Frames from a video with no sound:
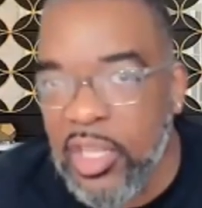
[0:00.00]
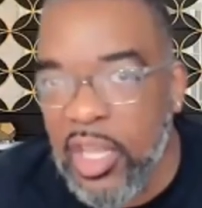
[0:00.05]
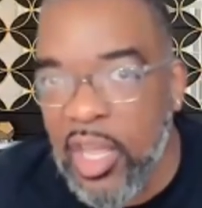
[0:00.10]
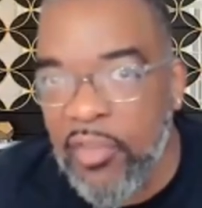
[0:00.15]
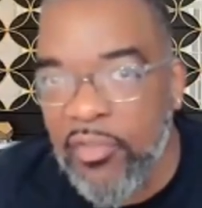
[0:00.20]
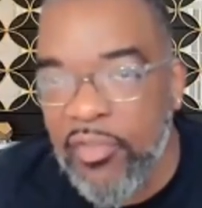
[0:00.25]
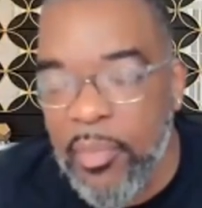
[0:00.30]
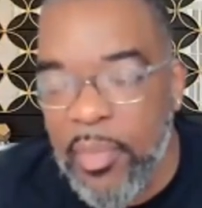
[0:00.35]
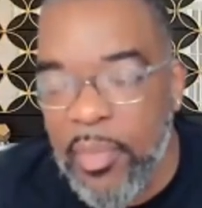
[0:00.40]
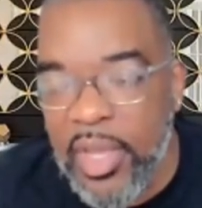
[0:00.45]

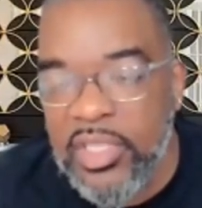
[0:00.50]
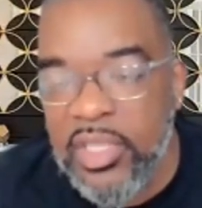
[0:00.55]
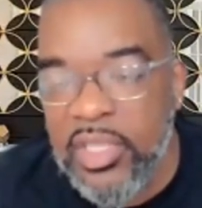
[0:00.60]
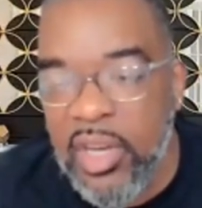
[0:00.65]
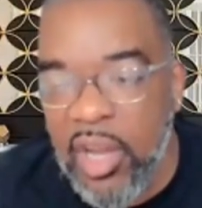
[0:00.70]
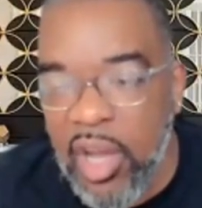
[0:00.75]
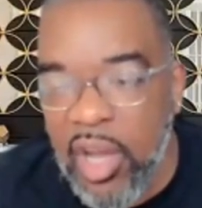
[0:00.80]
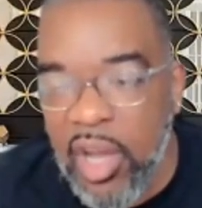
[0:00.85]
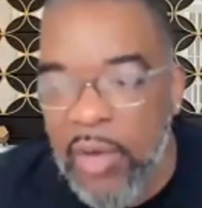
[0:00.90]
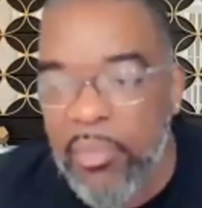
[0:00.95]

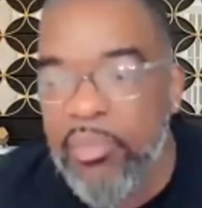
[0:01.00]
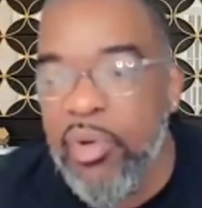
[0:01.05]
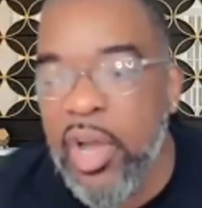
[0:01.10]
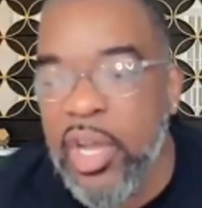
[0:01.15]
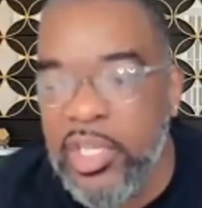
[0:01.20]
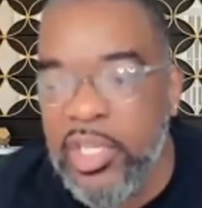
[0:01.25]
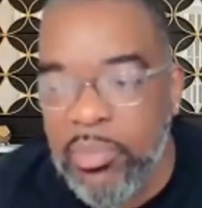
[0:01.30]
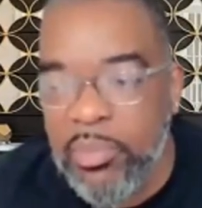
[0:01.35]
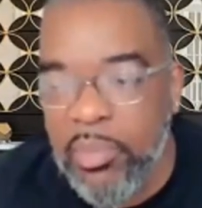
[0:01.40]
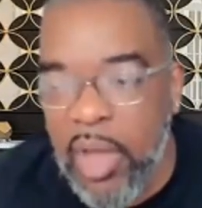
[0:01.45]
information on
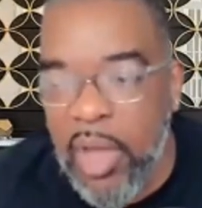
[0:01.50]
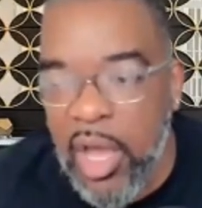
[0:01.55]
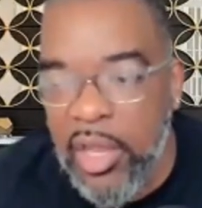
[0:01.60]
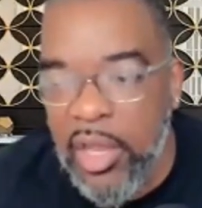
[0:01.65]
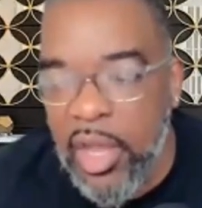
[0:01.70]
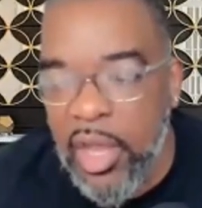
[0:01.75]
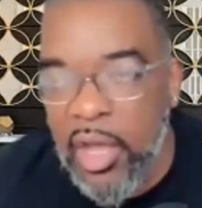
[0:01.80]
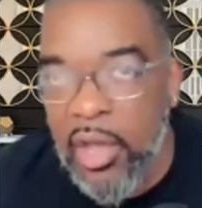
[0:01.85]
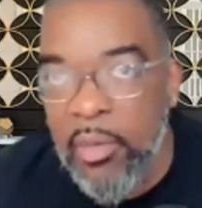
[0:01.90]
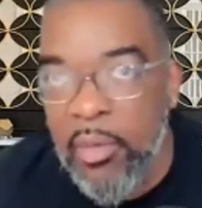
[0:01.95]
pros
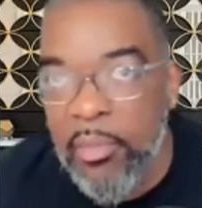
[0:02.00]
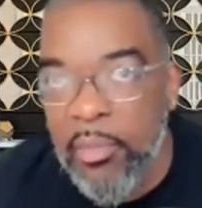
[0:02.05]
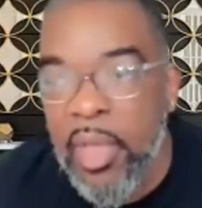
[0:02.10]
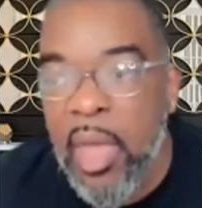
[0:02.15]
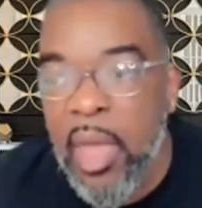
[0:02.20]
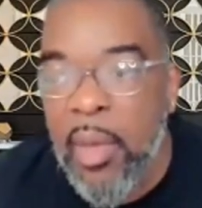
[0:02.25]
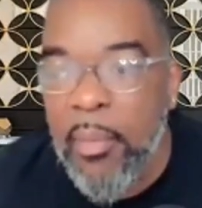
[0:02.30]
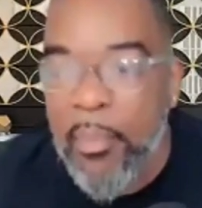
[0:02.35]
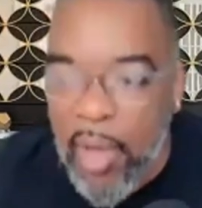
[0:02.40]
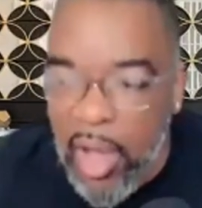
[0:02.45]
on um
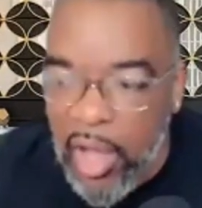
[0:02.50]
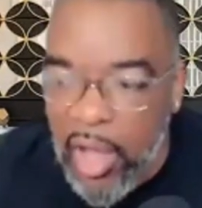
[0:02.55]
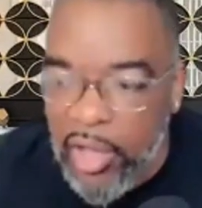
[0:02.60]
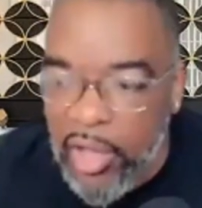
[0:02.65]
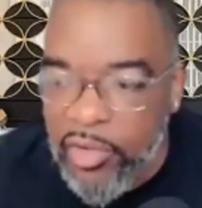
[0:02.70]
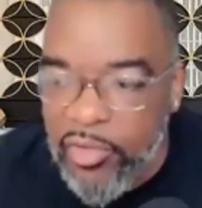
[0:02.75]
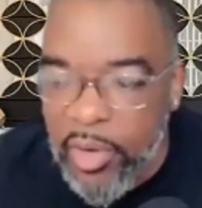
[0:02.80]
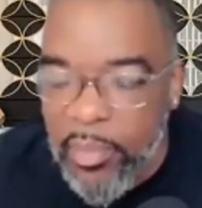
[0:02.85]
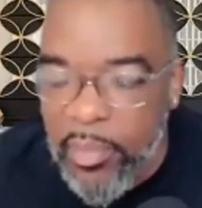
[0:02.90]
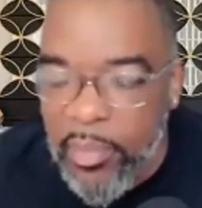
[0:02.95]
on uh,
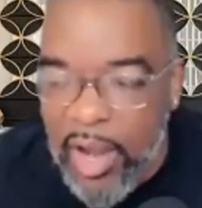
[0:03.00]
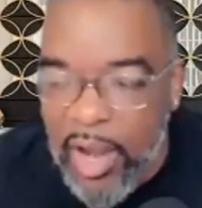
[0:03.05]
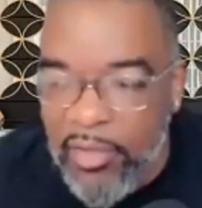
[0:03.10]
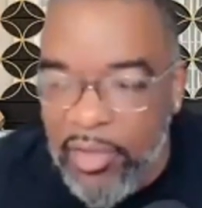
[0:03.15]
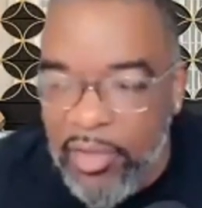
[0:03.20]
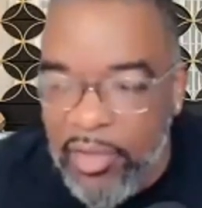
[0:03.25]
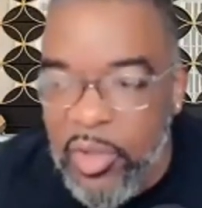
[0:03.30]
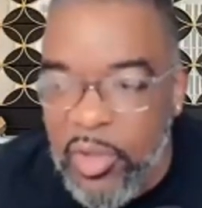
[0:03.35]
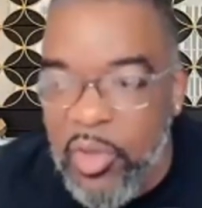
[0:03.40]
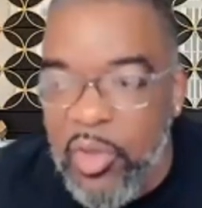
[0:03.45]
Trend
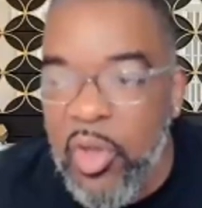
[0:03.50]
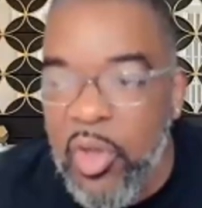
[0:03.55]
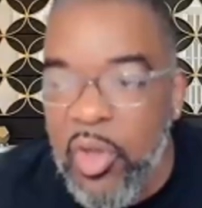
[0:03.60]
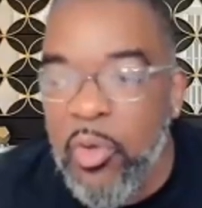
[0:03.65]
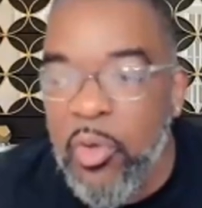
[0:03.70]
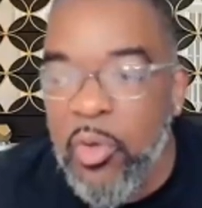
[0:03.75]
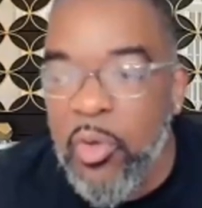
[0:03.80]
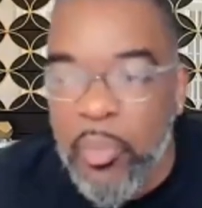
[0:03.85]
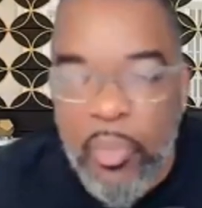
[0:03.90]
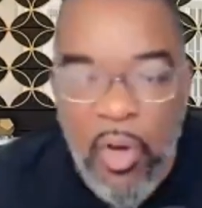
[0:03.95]
Micro, so you can
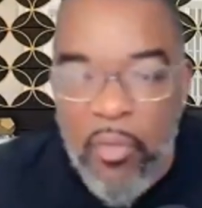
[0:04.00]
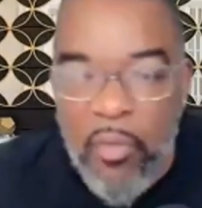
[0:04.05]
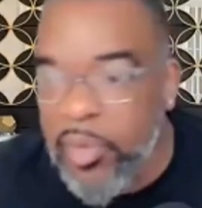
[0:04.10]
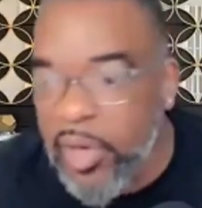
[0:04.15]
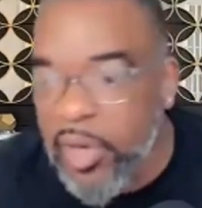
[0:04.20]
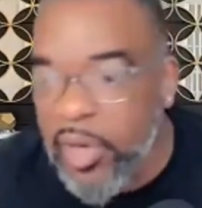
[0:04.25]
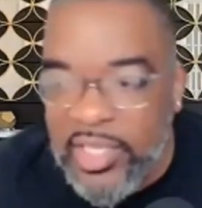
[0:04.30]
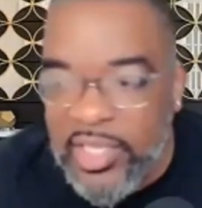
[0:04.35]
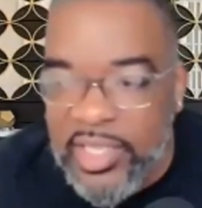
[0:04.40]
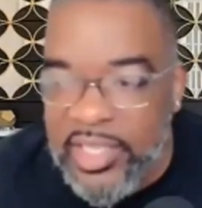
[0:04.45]
go to both
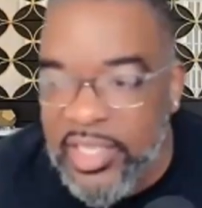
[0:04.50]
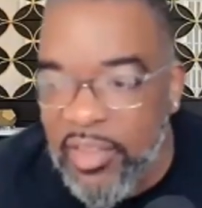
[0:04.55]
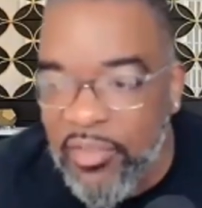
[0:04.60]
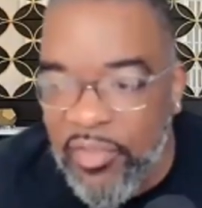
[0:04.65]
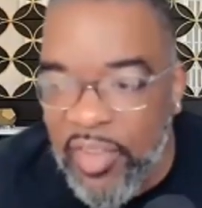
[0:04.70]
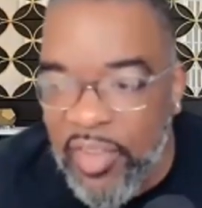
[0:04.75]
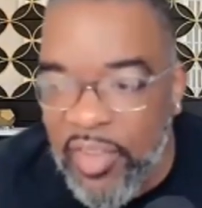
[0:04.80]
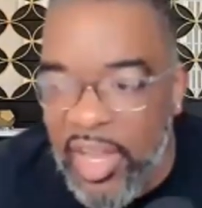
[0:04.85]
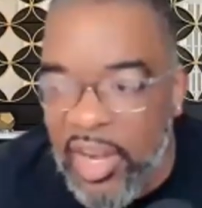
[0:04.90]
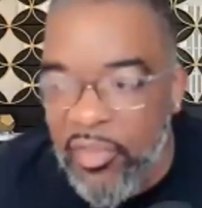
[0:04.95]
places and
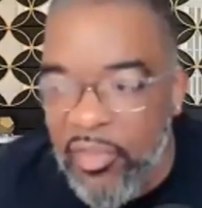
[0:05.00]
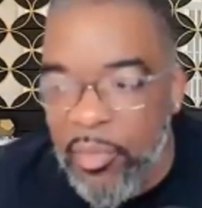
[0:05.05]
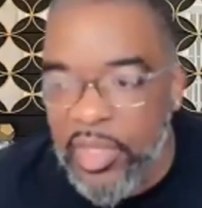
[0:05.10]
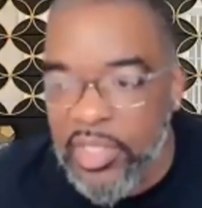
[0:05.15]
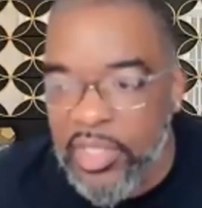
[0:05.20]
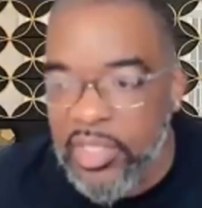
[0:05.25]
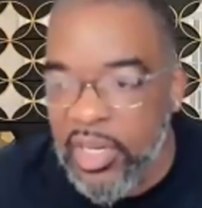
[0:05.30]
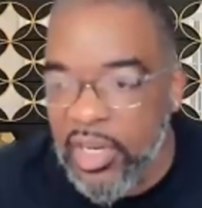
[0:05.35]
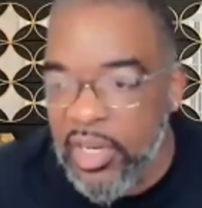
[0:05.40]
find are information.